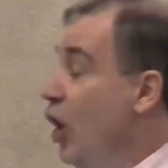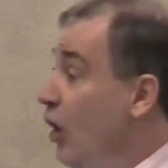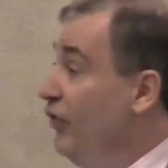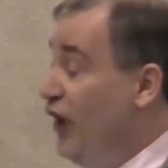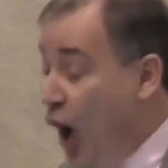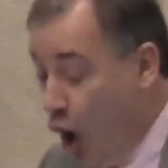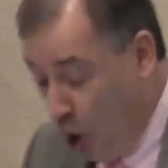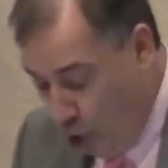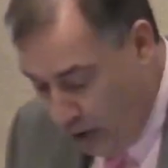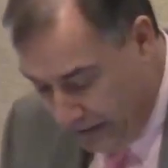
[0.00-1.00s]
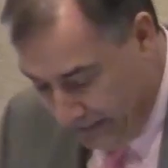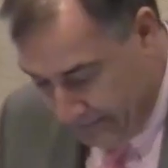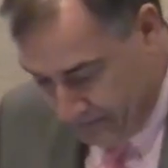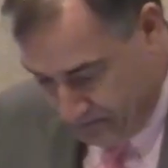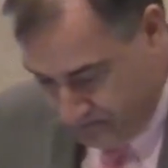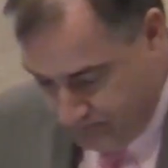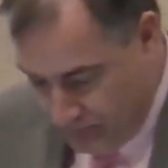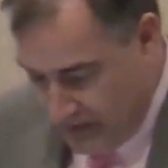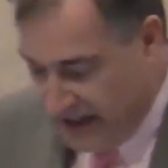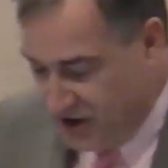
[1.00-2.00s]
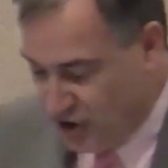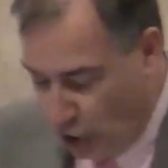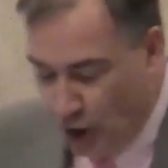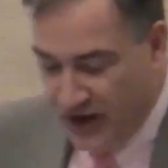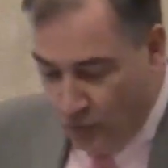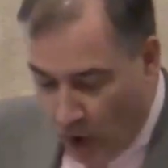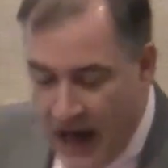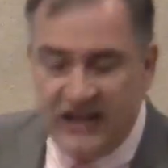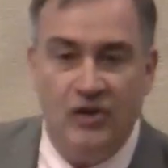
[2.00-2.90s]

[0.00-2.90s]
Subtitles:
Although it is good and right